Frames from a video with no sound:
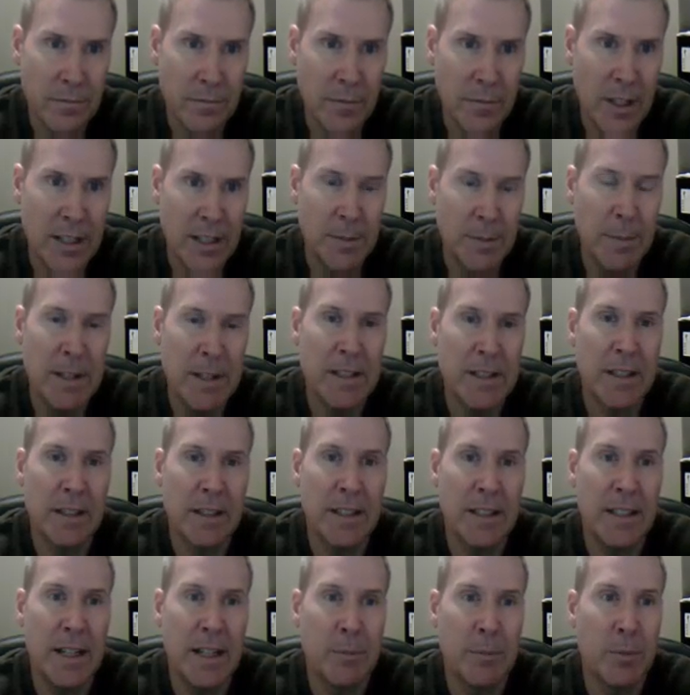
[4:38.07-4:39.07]
It's
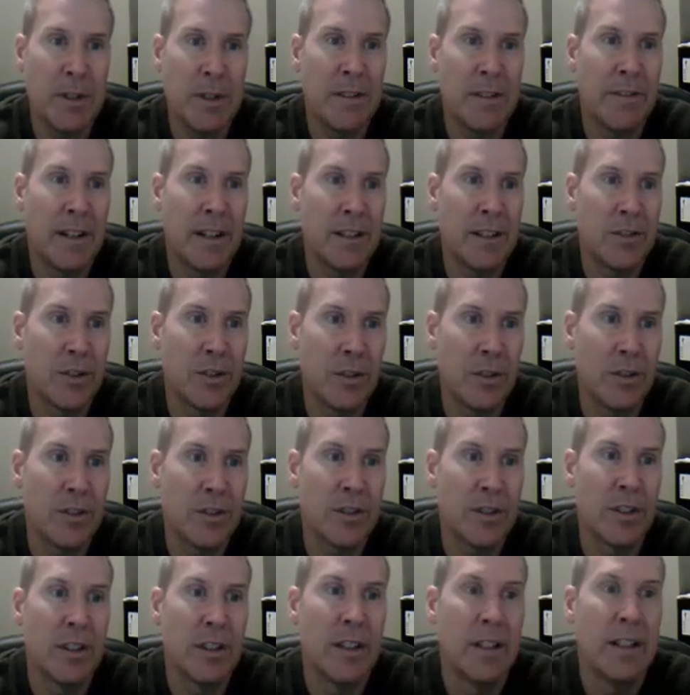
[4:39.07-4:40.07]
basically a predefined
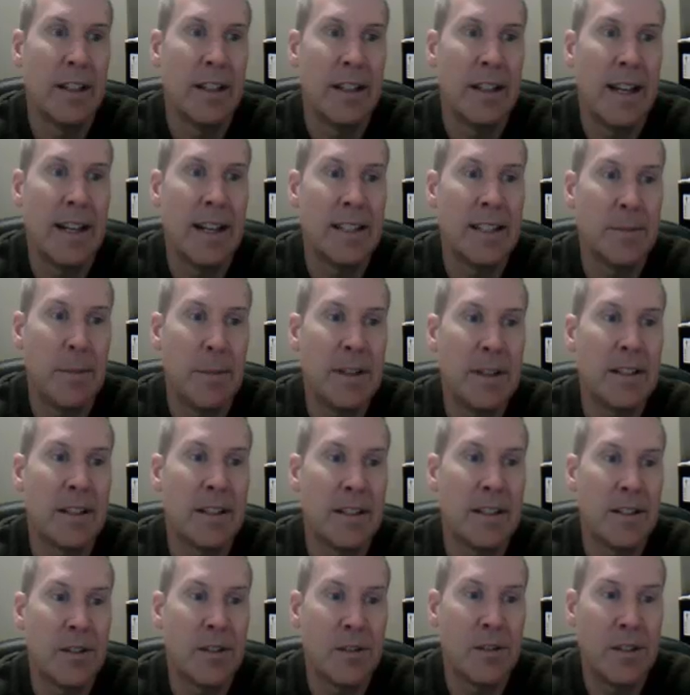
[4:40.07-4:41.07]
search, and it's basically
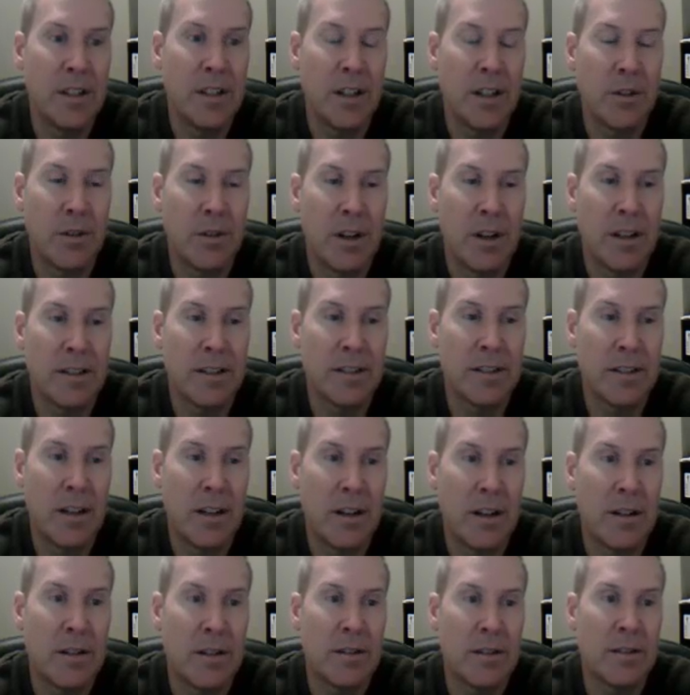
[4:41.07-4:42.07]
searching across
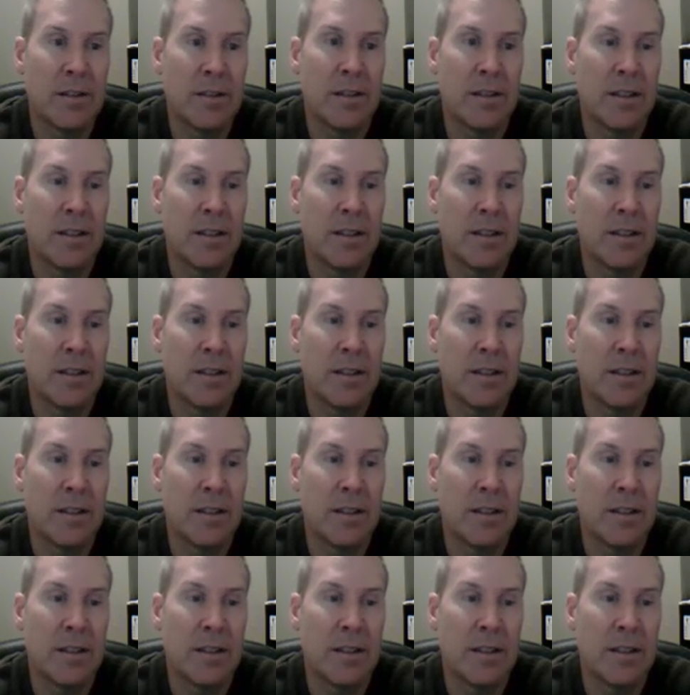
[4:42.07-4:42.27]
all